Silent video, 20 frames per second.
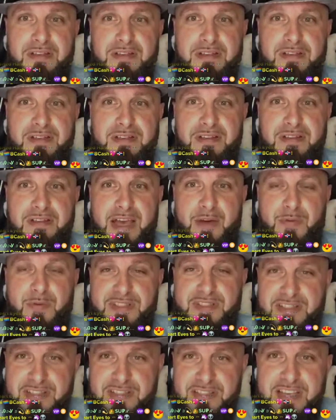that was
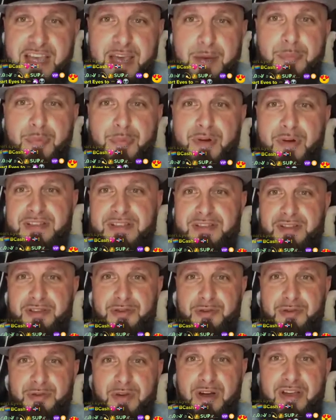just kept pressing
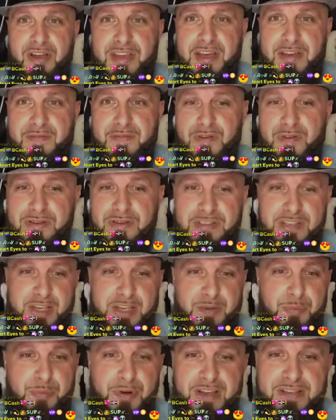through all the adversity,
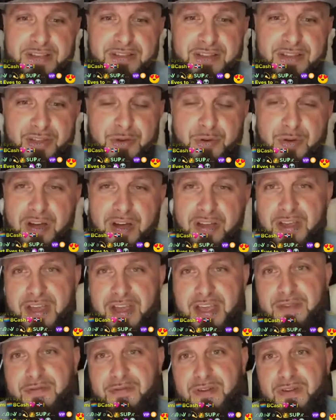pressing through all the
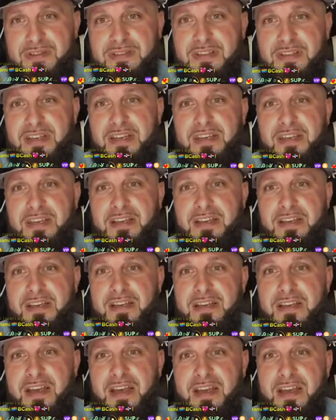adversity.
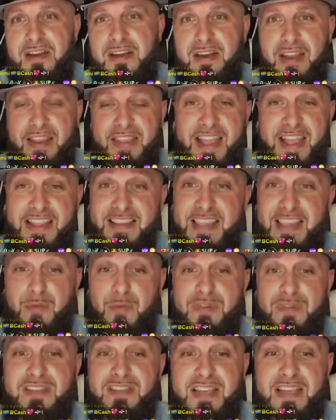And that
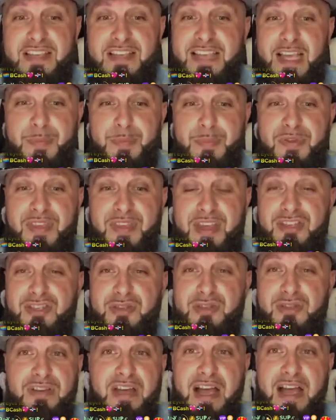was the example that
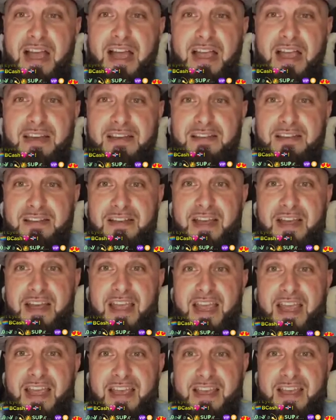you got.
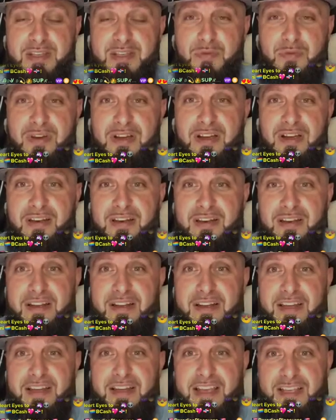And guess what?
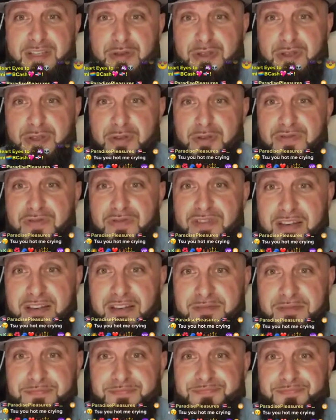Guess what you've done?
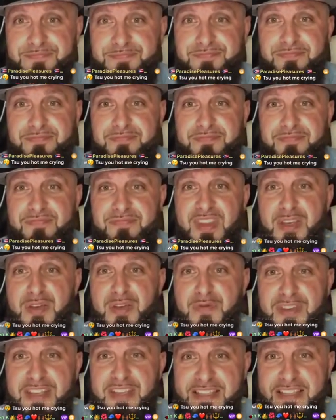
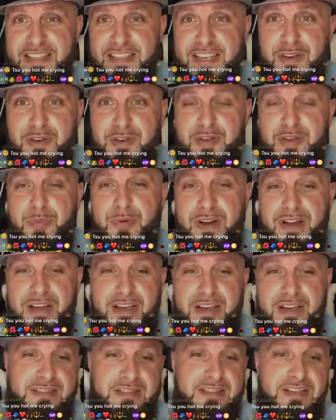You've continued to
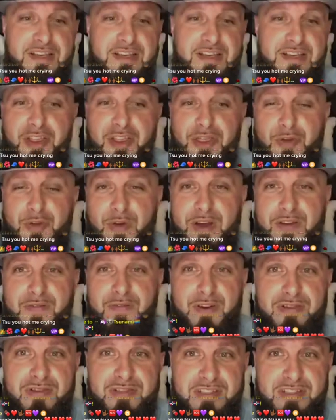press through
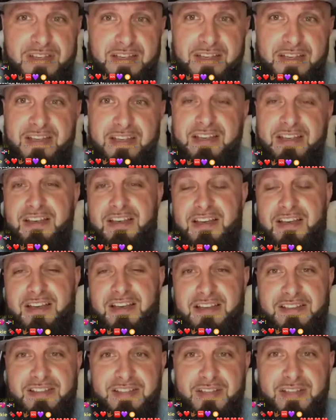adversity,
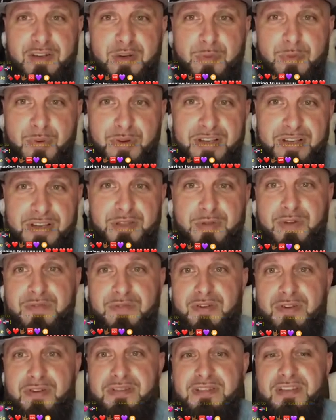continue to press through
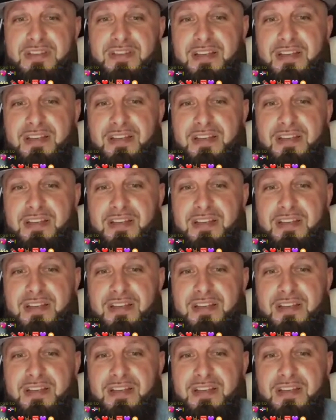adversity.